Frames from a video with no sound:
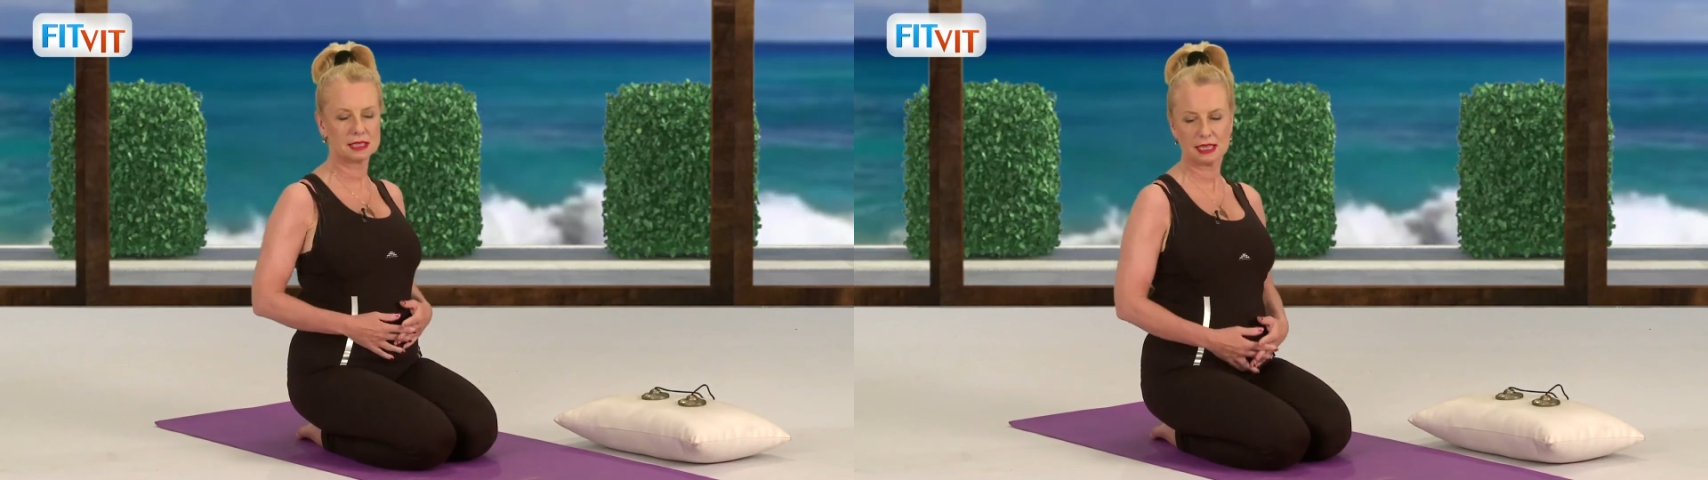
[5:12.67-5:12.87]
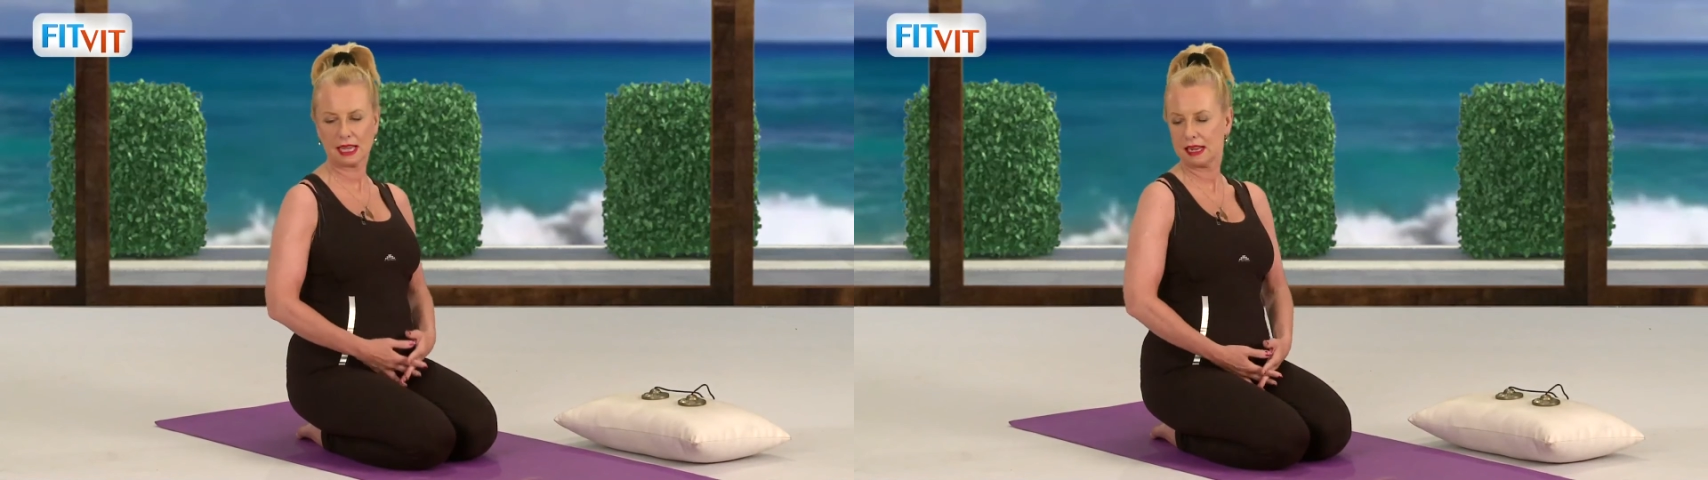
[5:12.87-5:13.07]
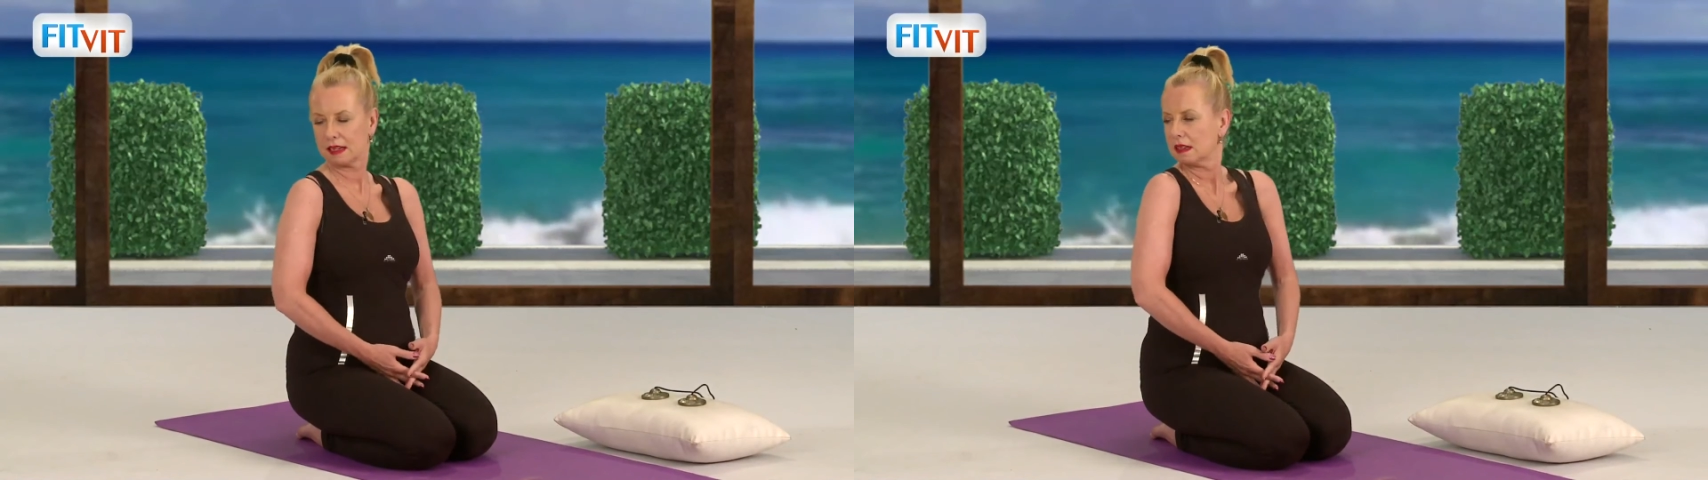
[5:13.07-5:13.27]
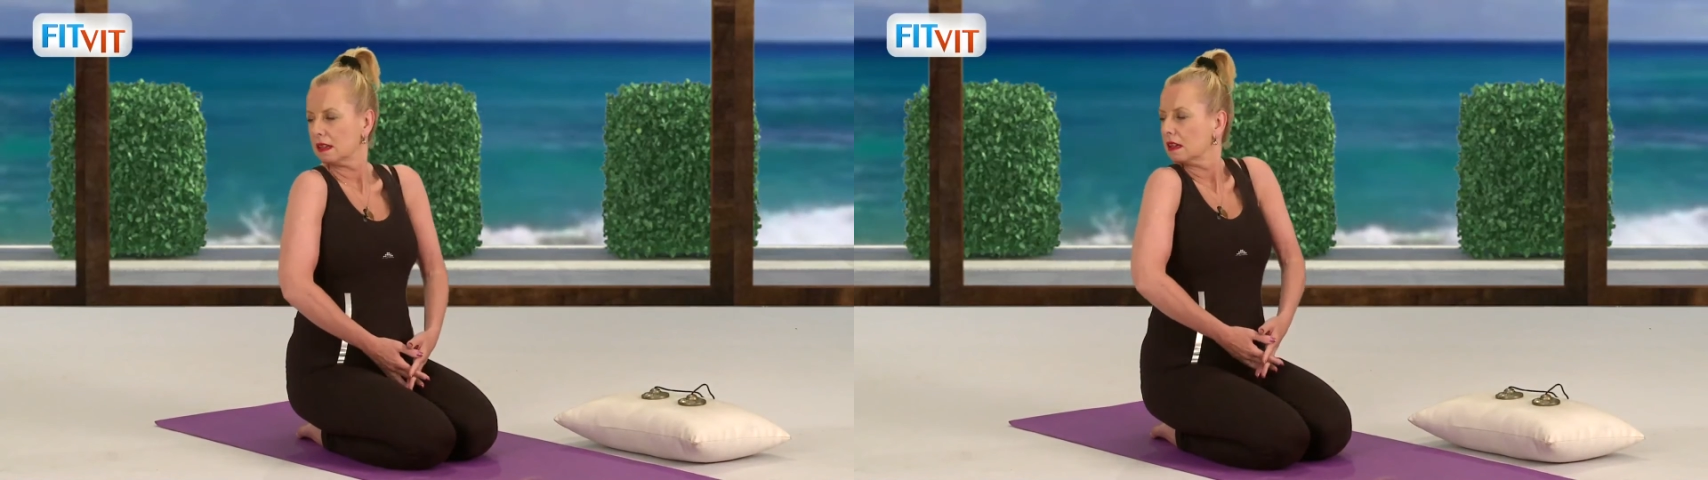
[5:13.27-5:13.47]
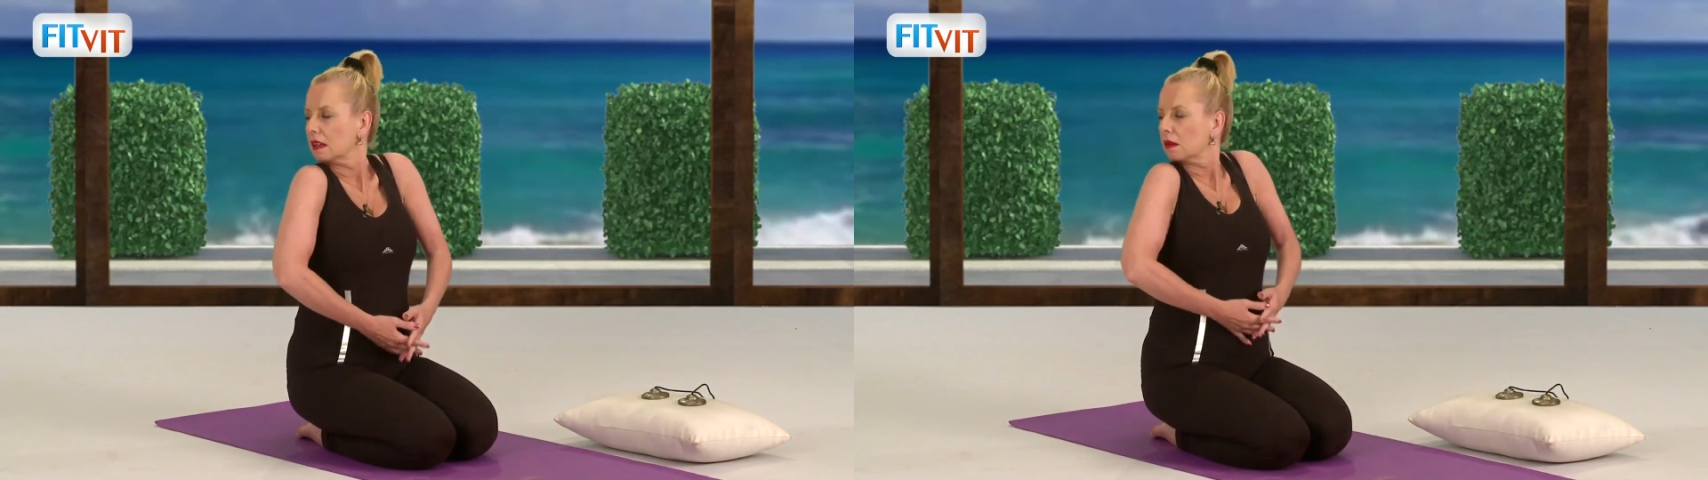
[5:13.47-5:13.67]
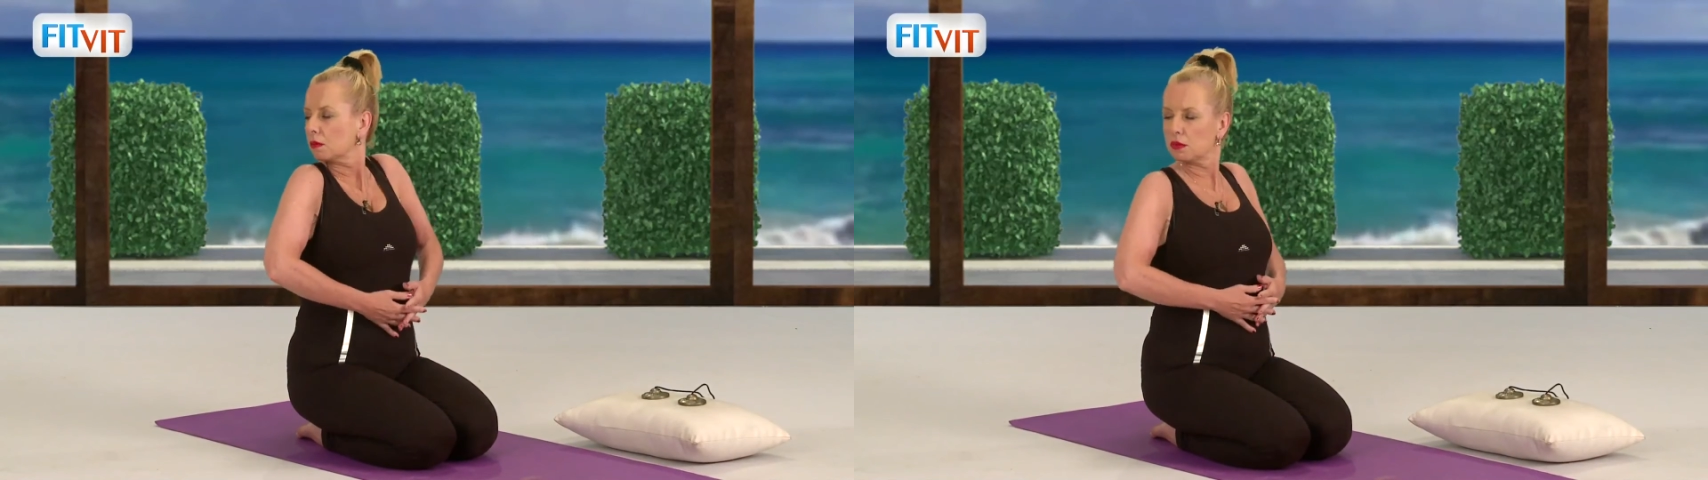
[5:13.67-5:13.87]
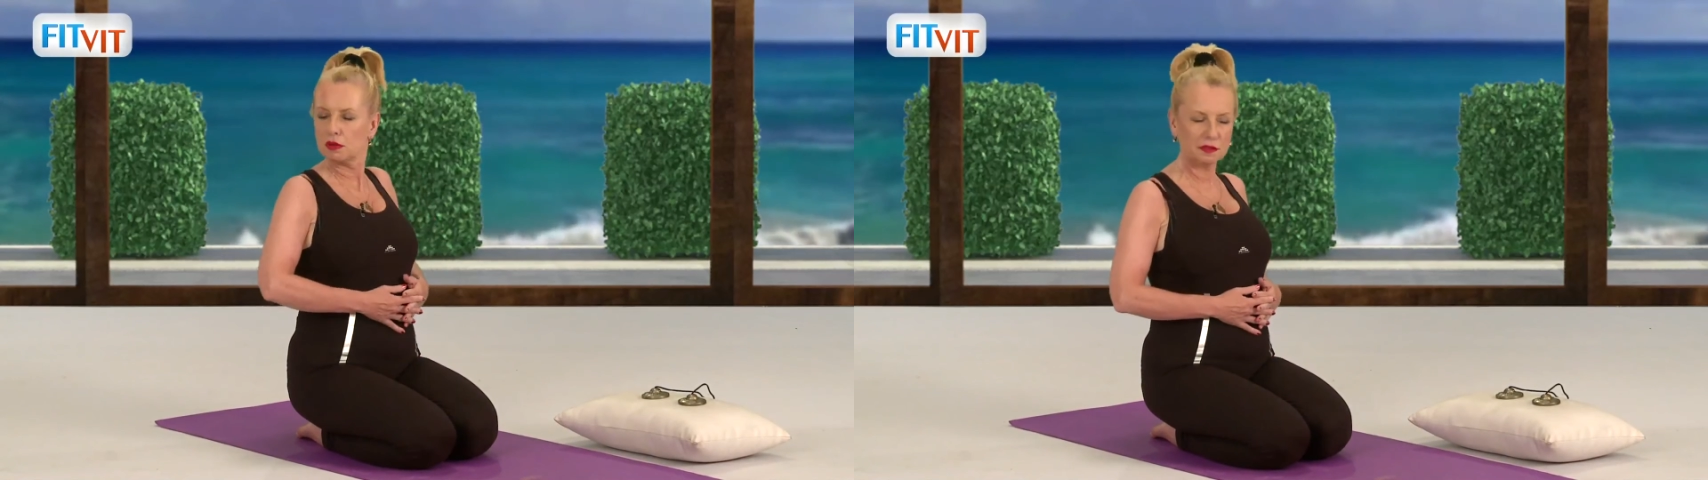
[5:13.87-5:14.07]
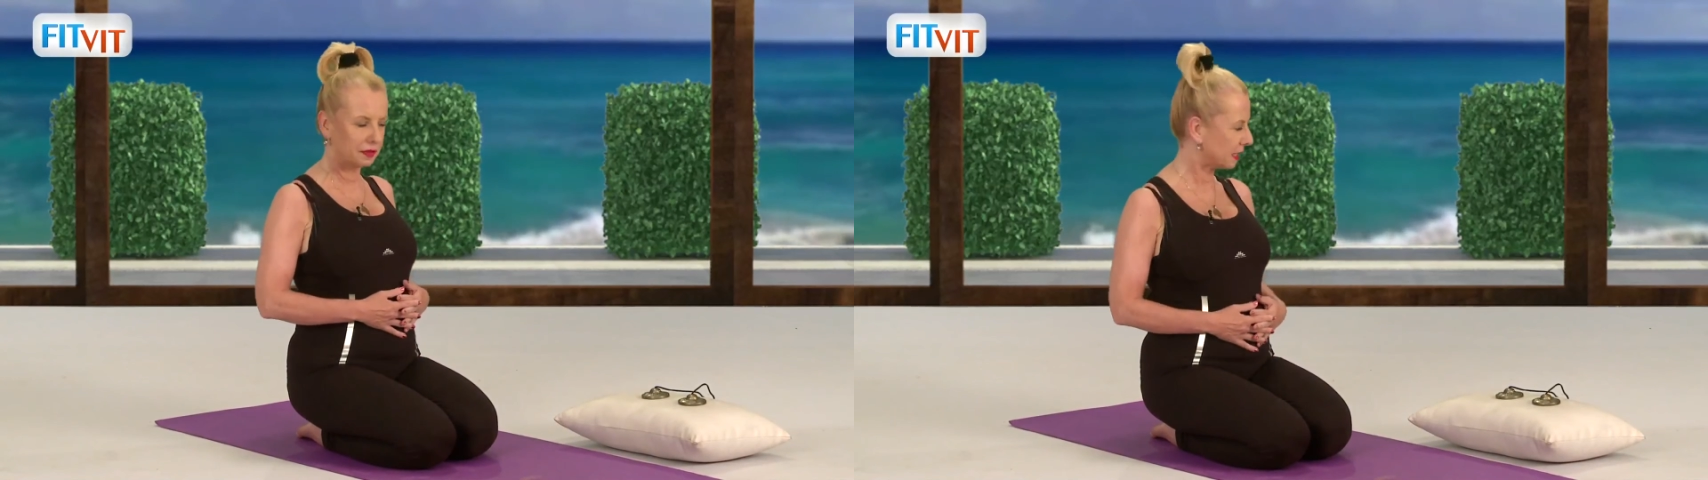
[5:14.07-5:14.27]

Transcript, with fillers: again, move